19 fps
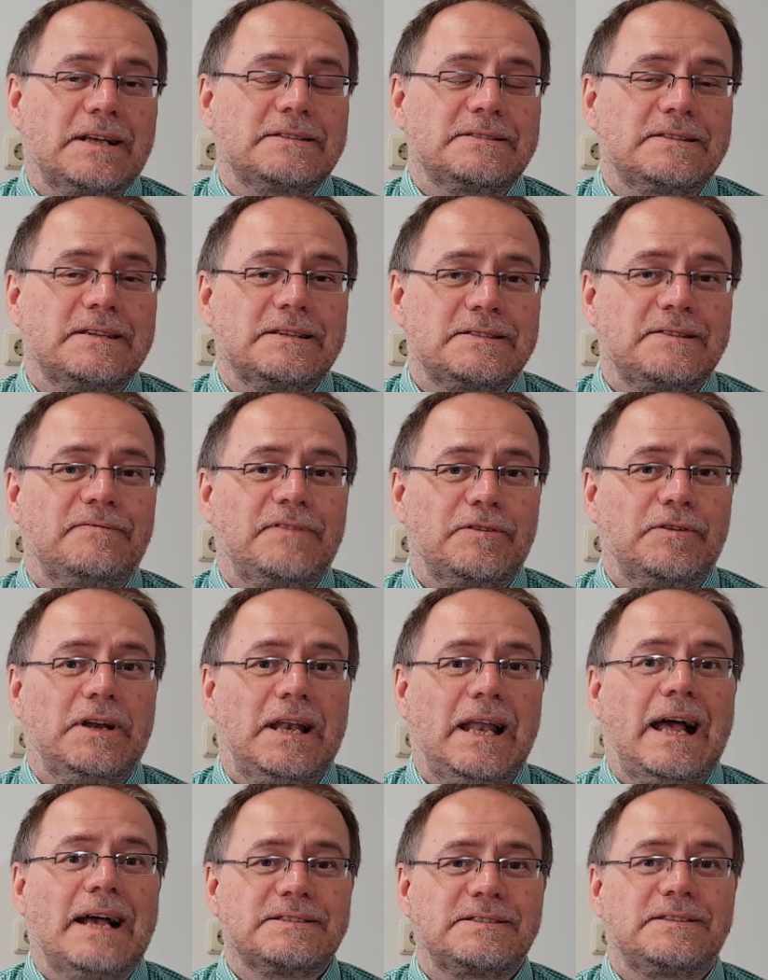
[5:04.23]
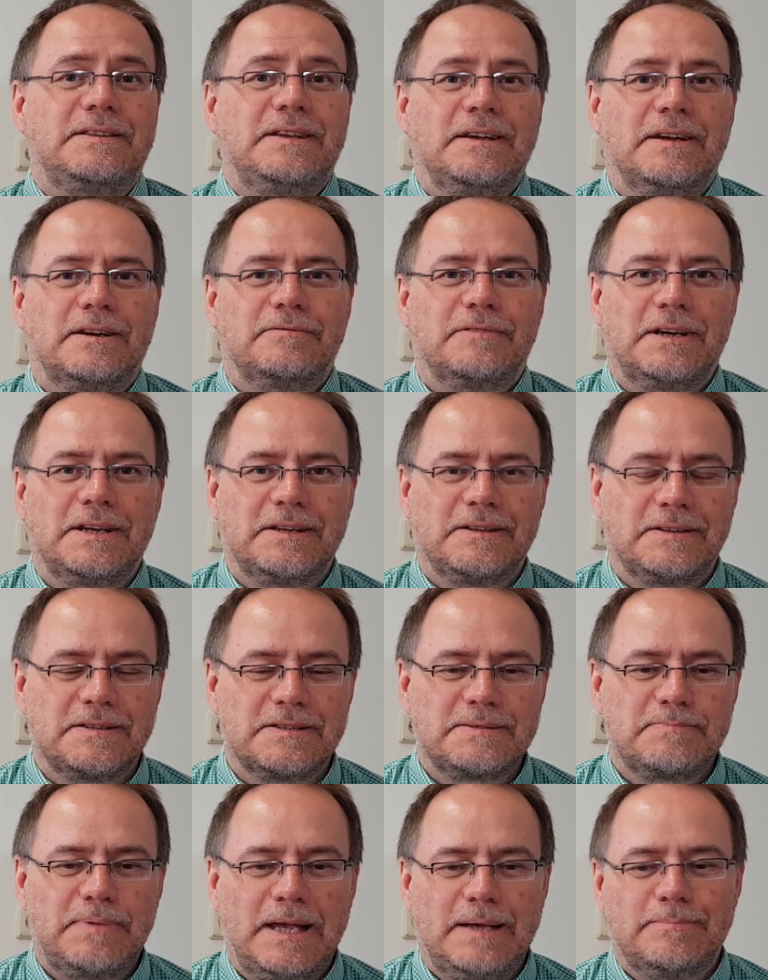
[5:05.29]
as, as the very last thing I write in
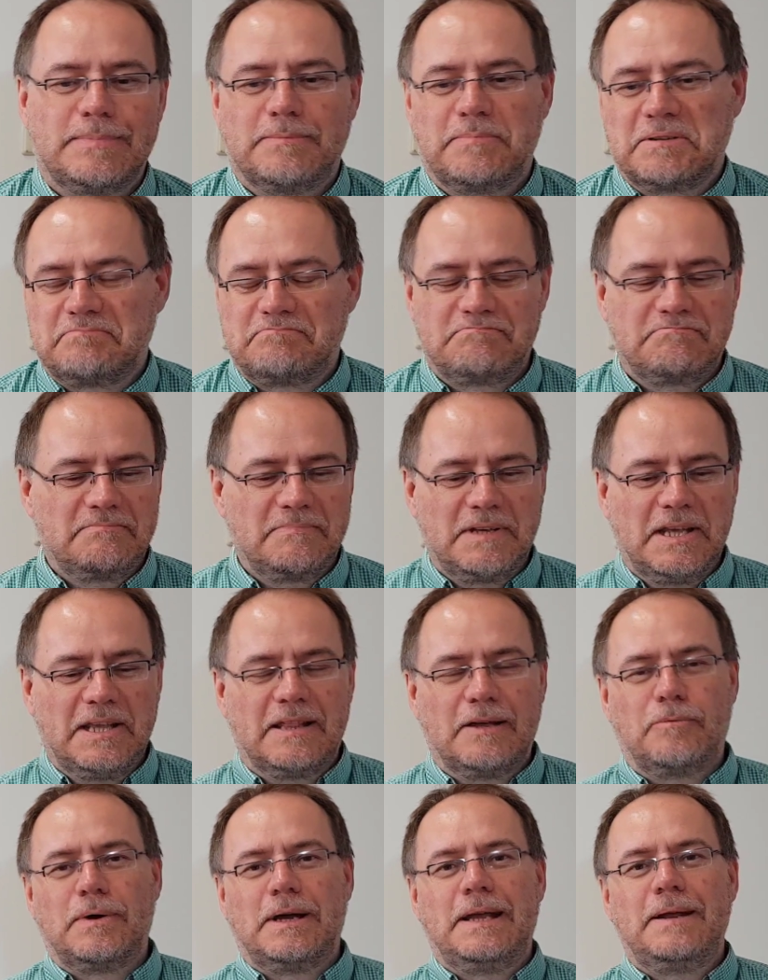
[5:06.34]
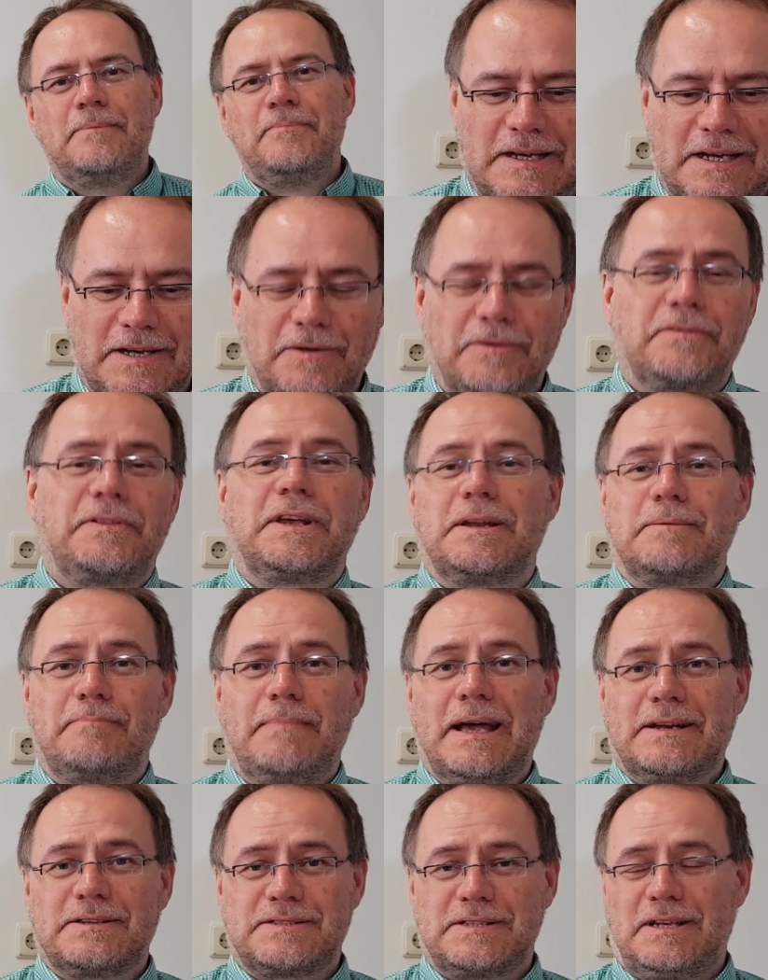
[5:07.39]
this paper. But either way, I don't think it
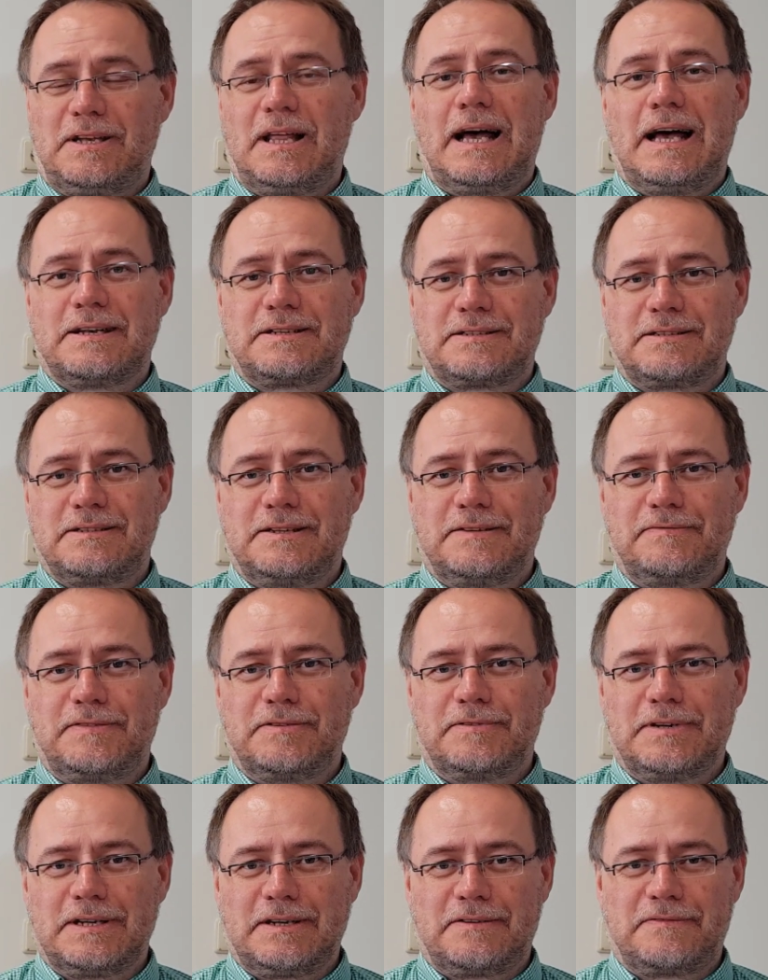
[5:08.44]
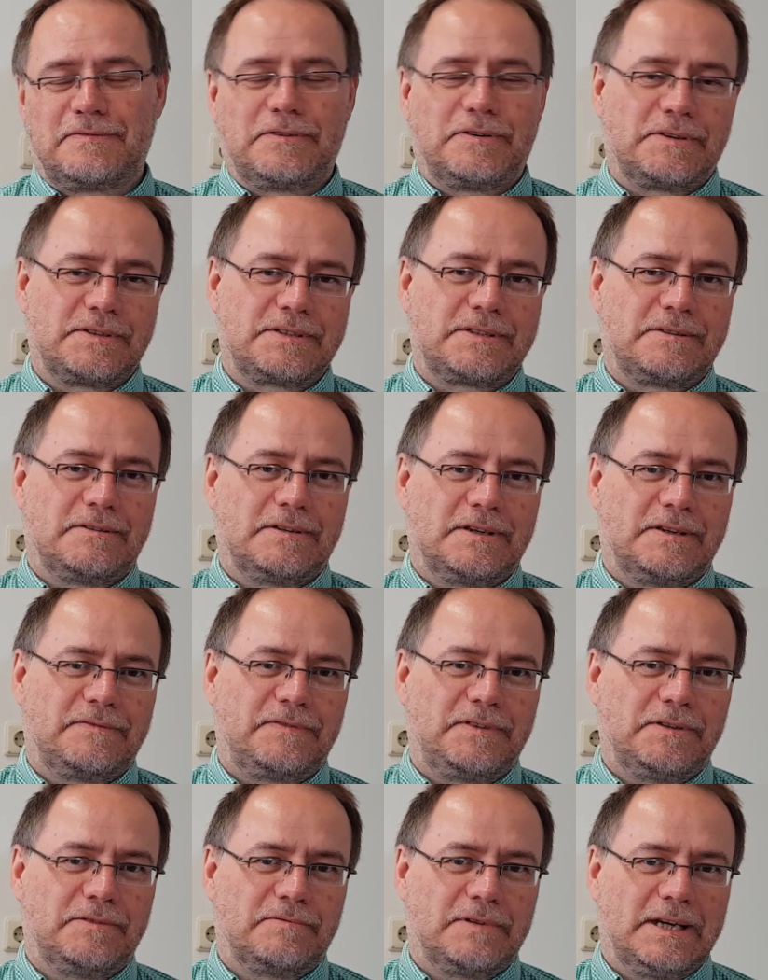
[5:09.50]
matters a lot if you write it first or if
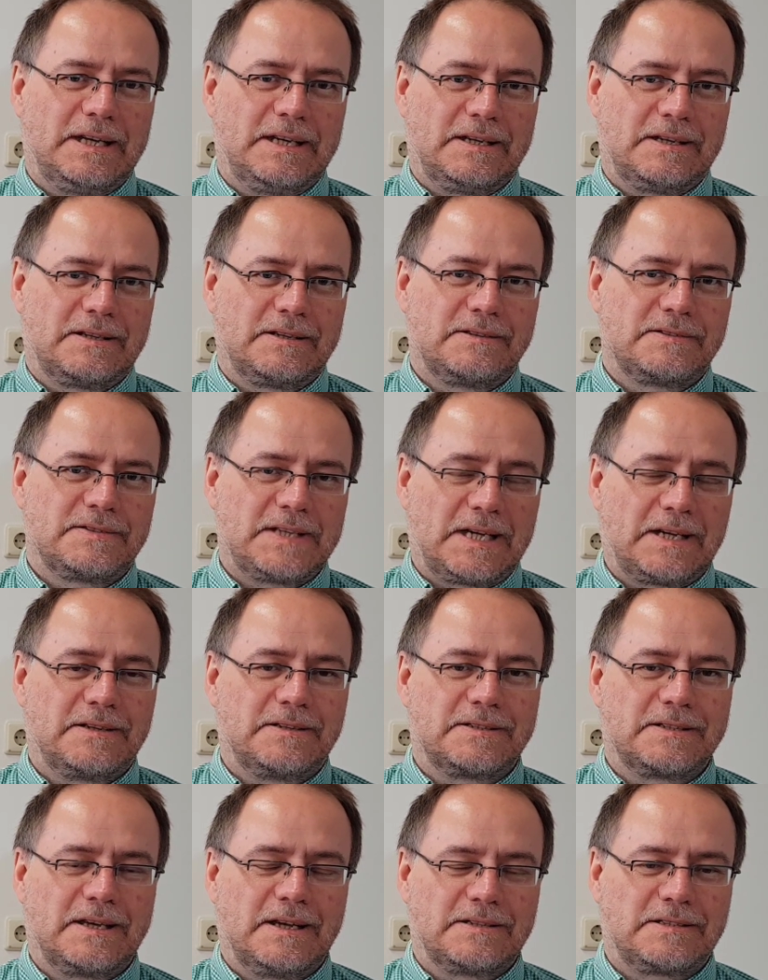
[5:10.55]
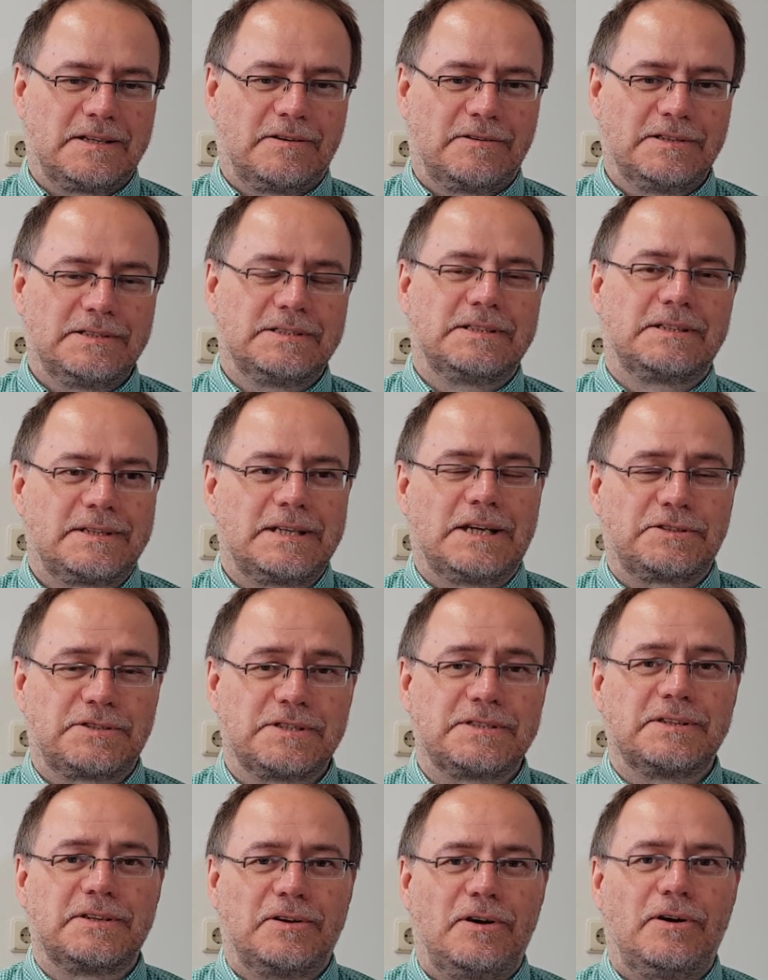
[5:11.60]
you write it second, as long as it
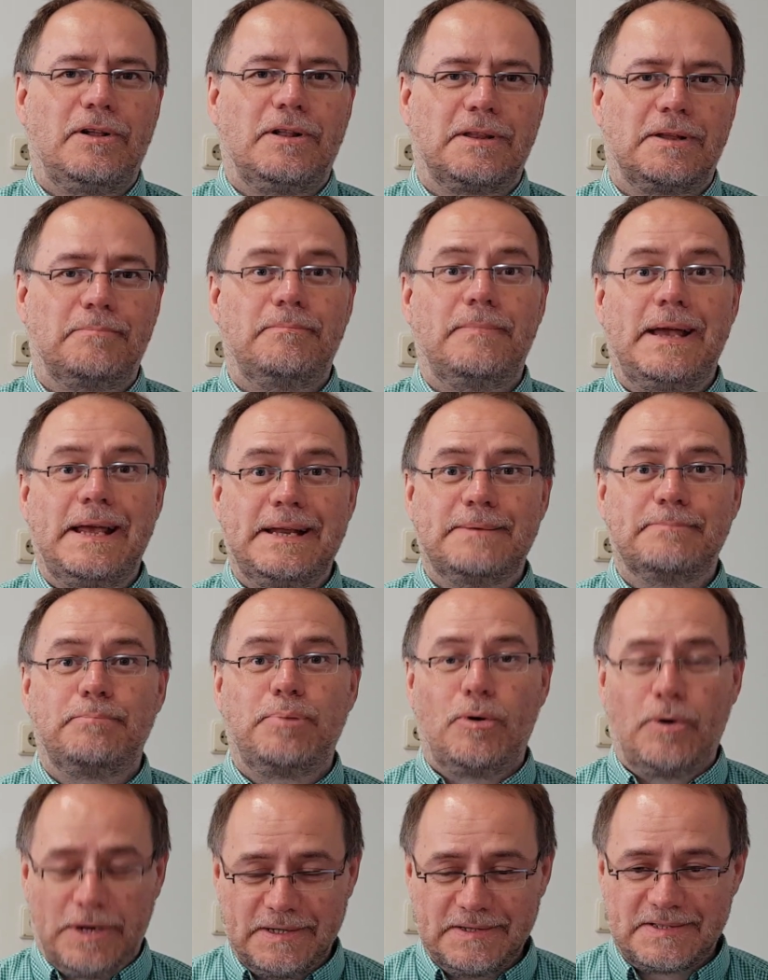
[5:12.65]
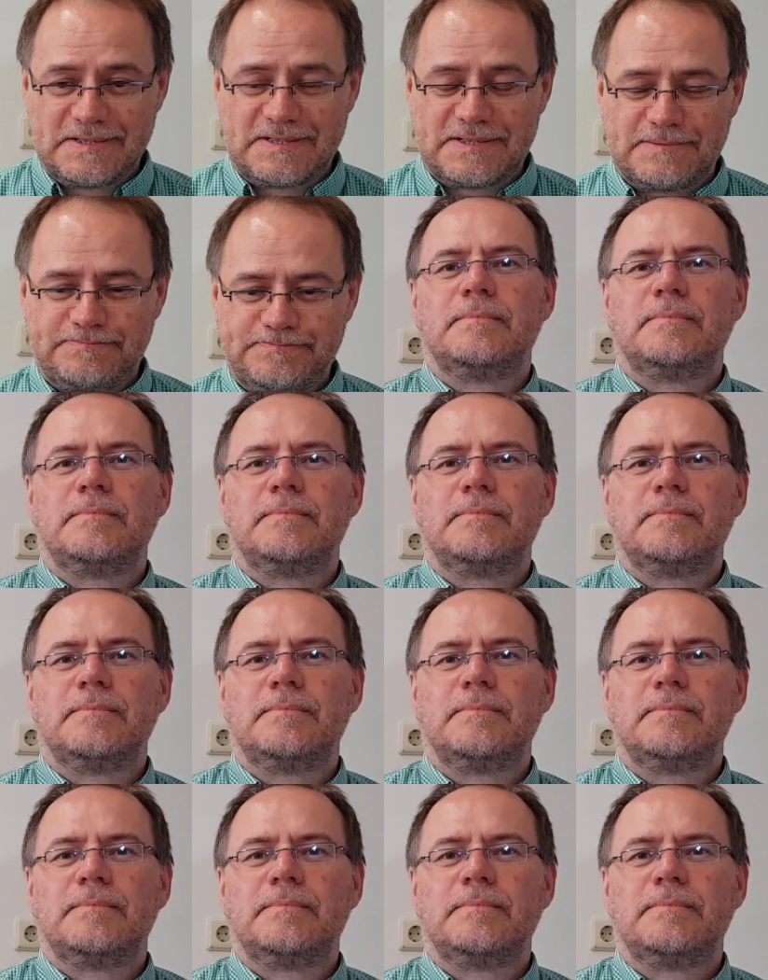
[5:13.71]
touches on all the main points.